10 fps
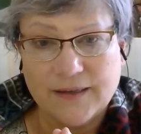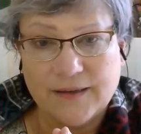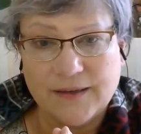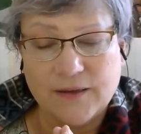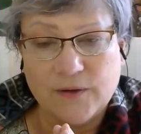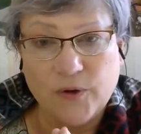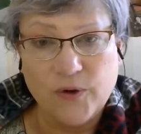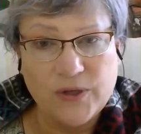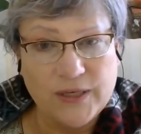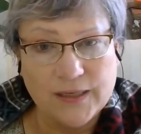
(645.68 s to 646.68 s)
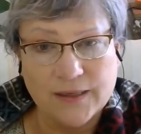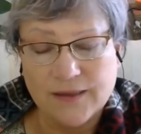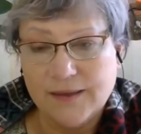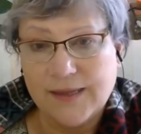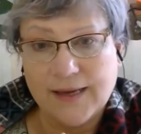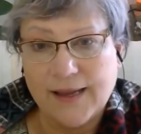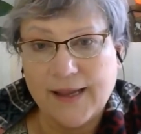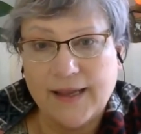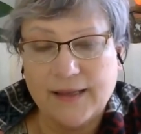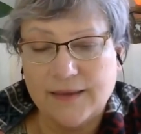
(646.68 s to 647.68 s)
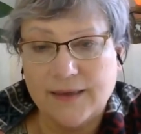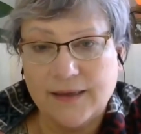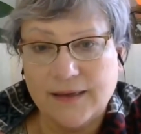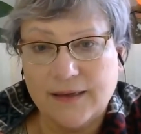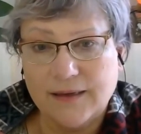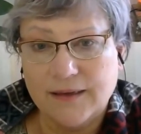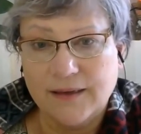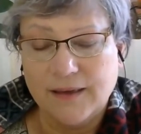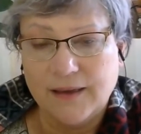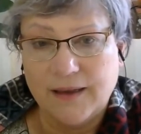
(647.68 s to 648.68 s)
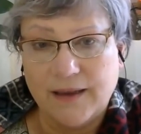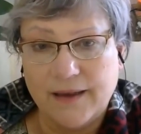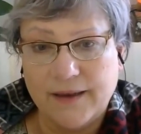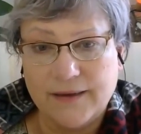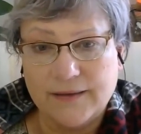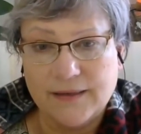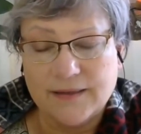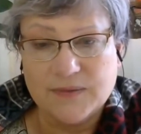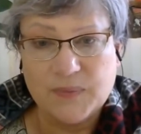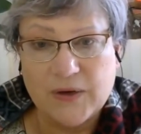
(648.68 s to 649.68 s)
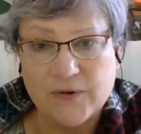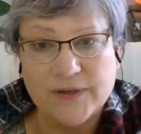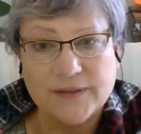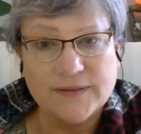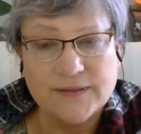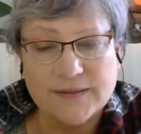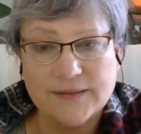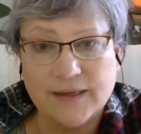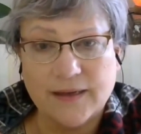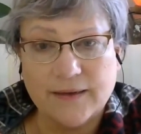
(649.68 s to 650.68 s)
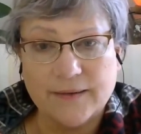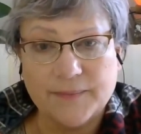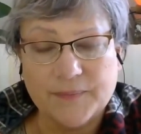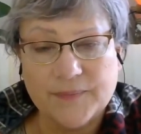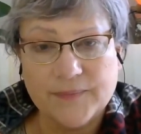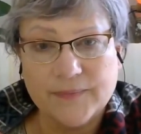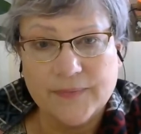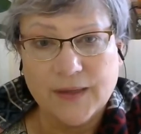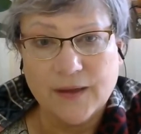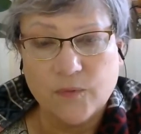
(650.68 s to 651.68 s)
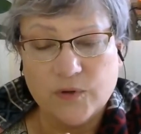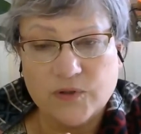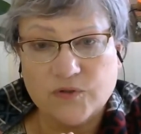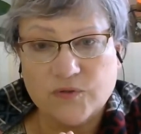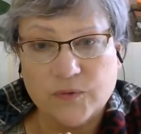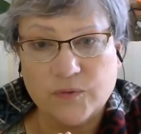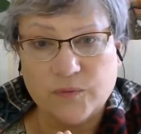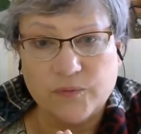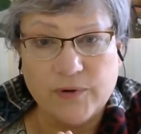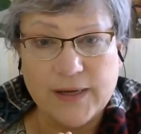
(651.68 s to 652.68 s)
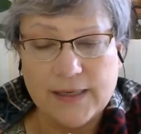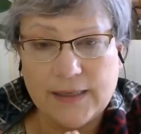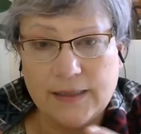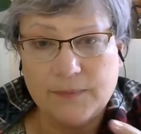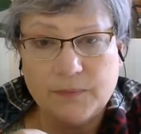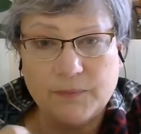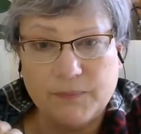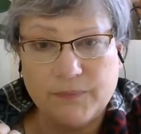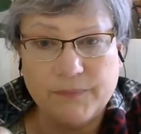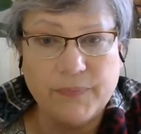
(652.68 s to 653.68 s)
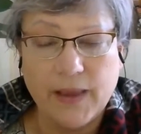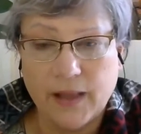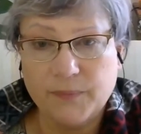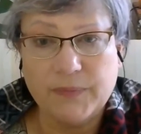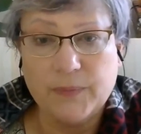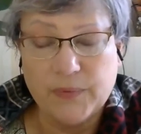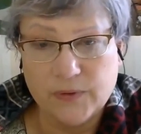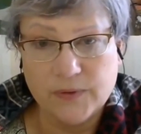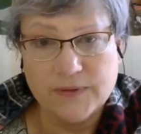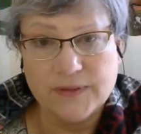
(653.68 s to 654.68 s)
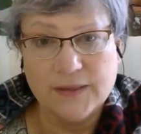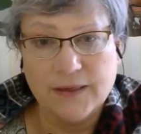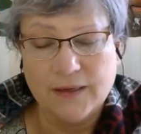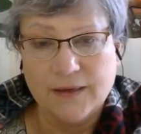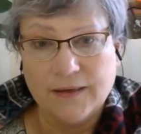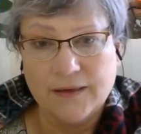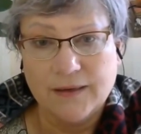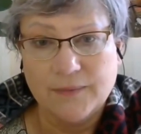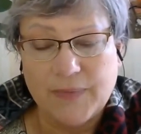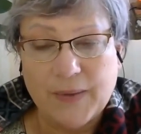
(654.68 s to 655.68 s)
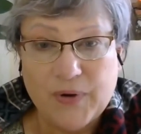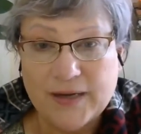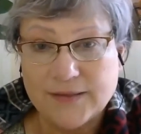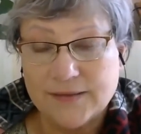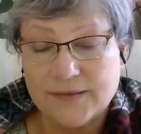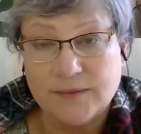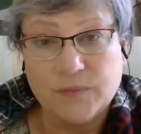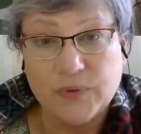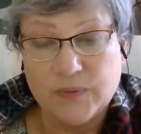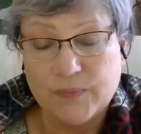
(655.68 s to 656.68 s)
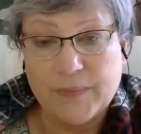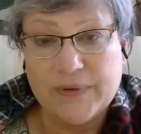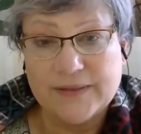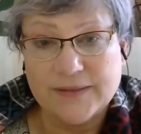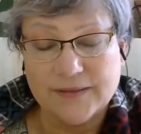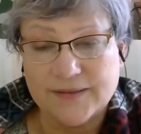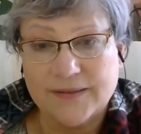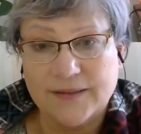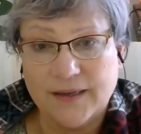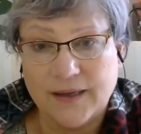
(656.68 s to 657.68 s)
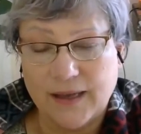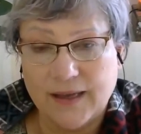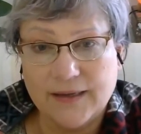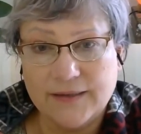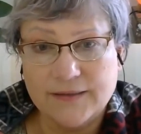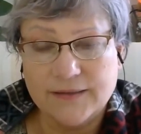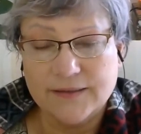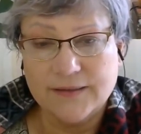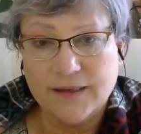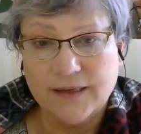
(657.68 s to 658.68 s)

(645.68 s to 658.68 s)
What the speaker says: the learning that I had there and the experience, which really helped me build my practice and build my business. And